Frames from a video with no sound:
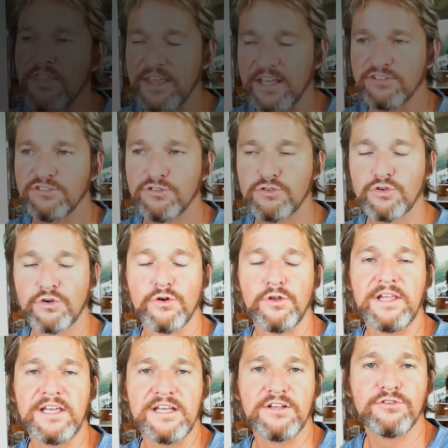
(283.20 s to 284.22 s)
This
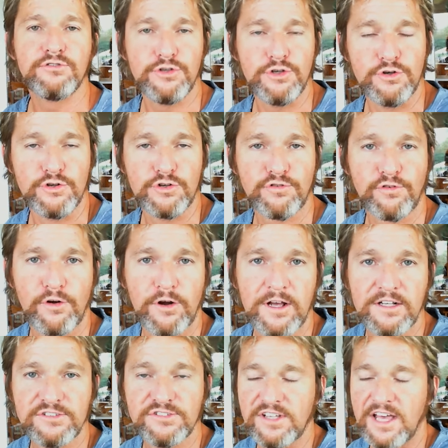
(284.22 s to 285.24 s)
truly is huge for
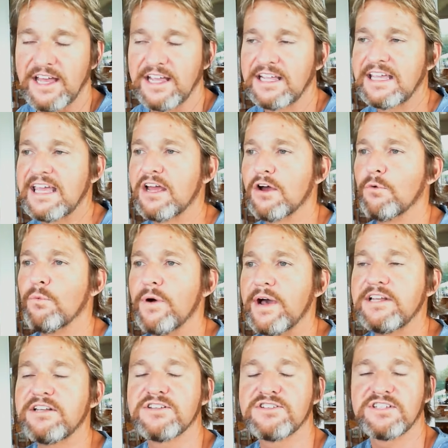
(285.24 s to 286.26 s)
us. I can't
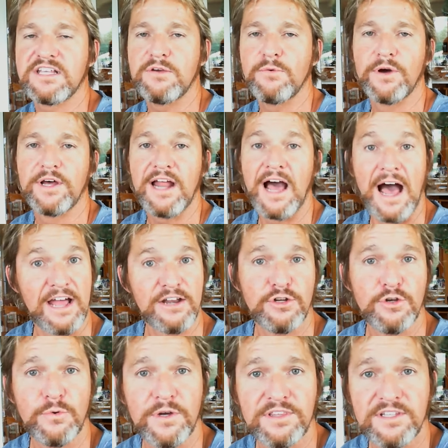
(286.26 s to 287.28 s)
wait to see what I
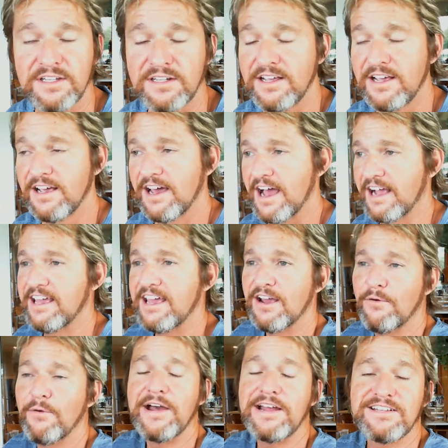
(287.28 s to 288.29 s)
do with it. I
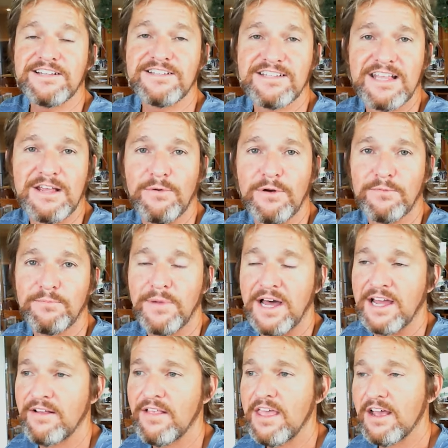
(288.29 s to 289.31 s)
can't wait to see what
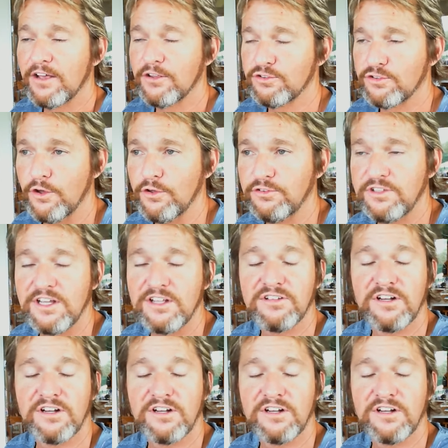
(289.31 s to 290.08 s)
my associates